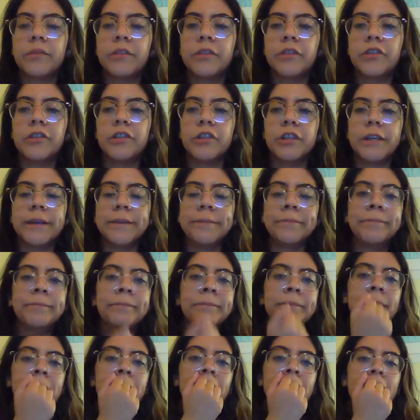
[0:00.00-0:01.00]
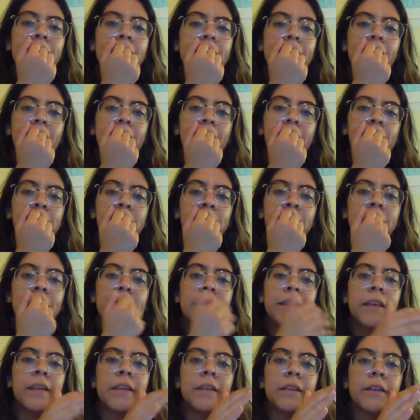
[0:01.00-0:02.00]
the G. And
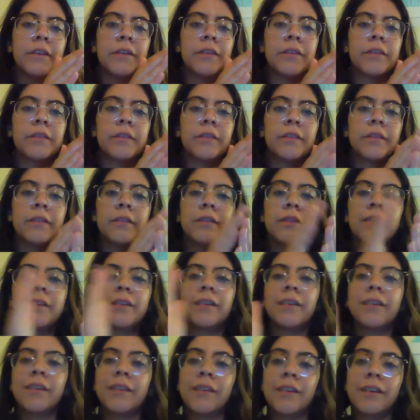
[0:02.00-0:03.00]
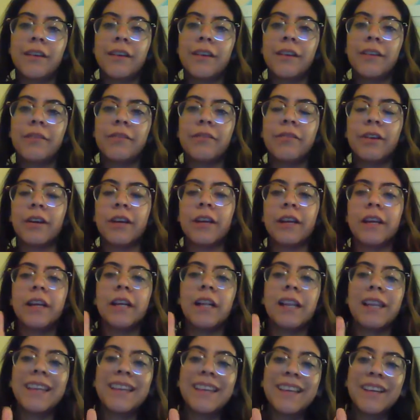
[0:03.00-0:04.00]
then there's very
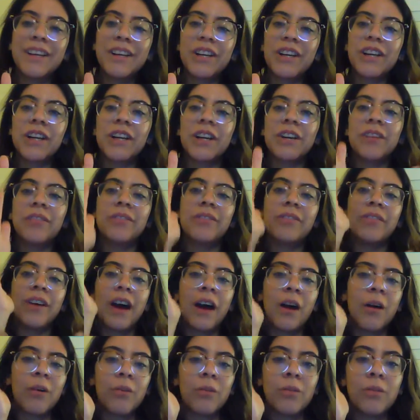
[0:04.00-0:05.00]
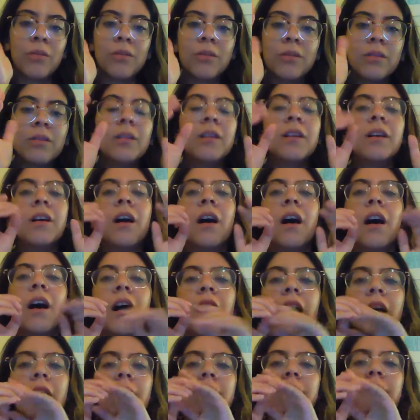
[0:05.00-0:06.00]
clear vowel.
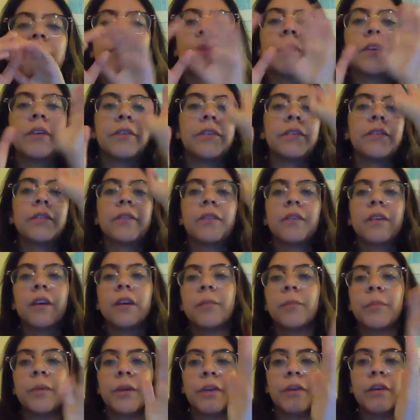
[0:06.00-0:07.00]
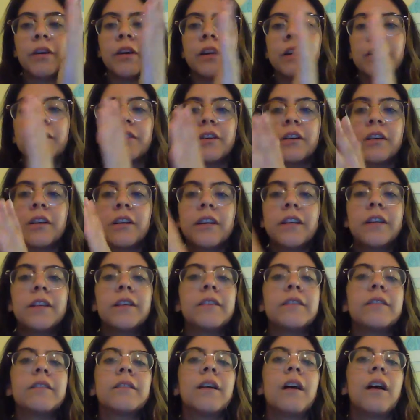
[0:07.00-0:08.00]
There's periodic
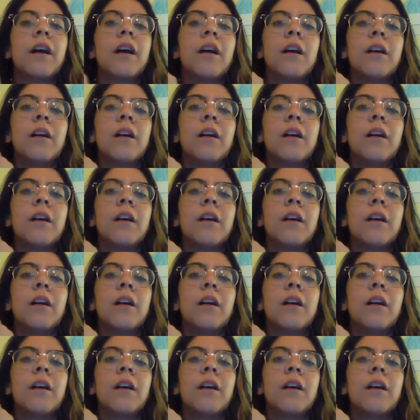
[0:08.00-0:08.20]
darkness.